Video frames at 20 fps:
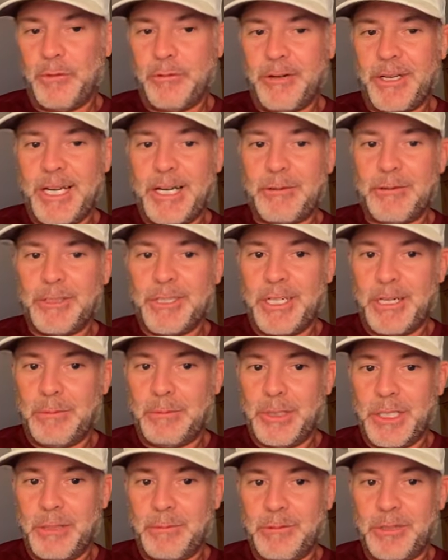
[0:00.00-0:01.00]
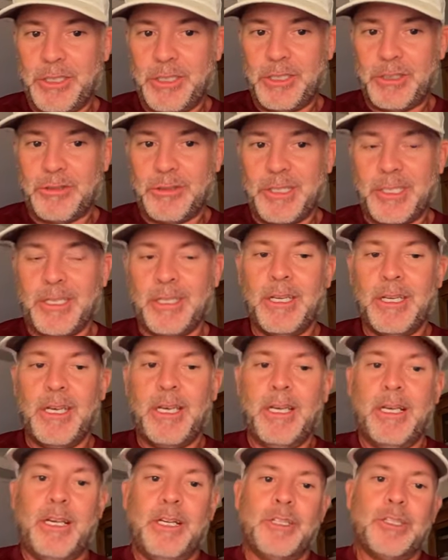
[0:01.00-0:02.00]
3 hours that I played with the string.
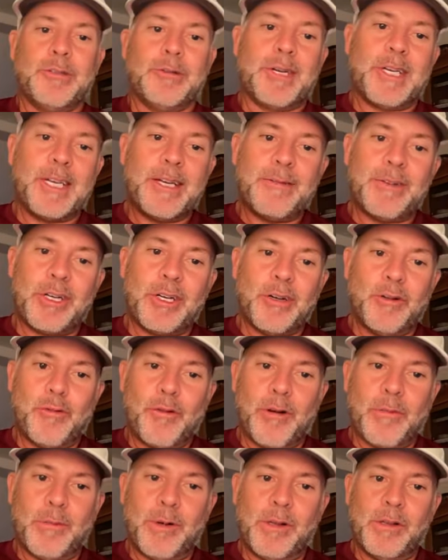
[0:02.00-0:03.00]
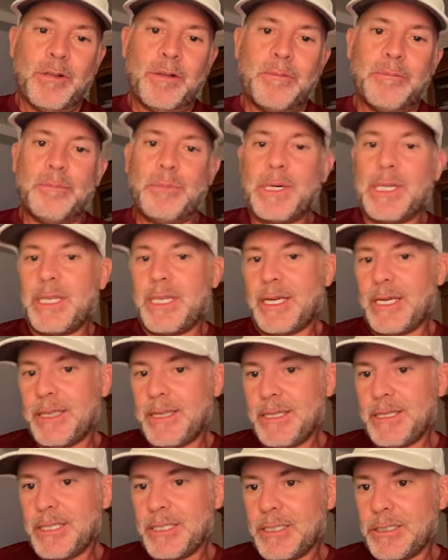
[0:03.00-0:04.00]
So I gave it a normal, nice. But I
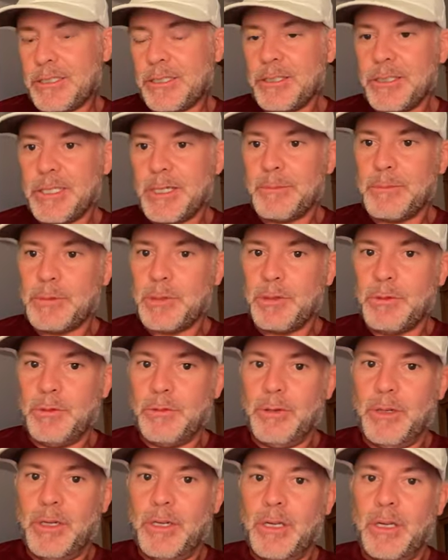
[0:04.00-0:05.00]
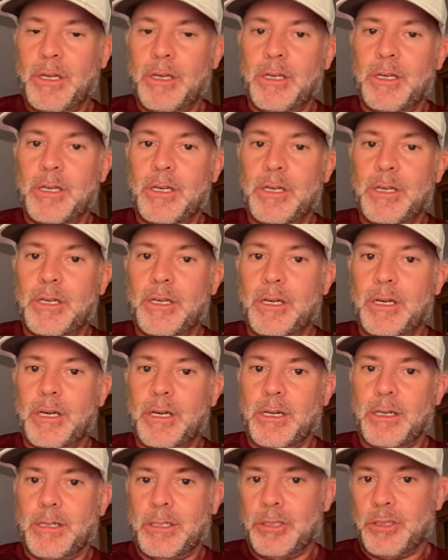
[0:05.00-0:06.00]
think that's still up to
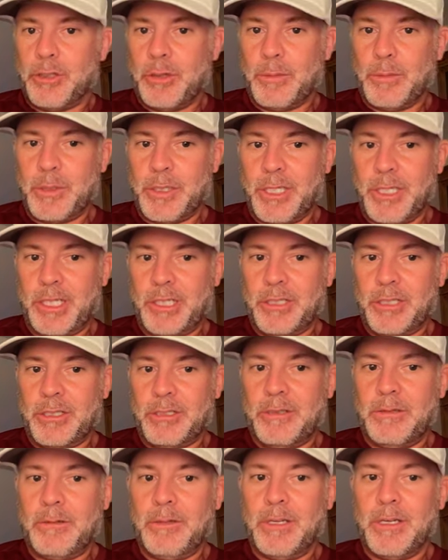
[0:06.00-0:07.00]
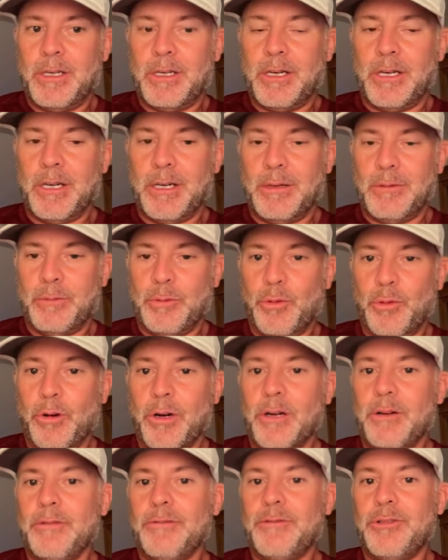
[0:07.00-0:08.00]
interpretation
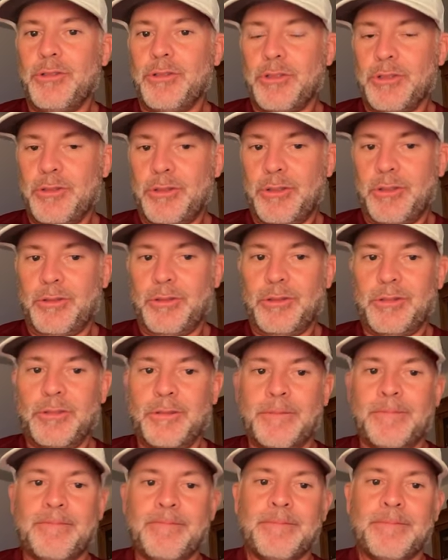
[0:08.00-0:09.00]
or future use.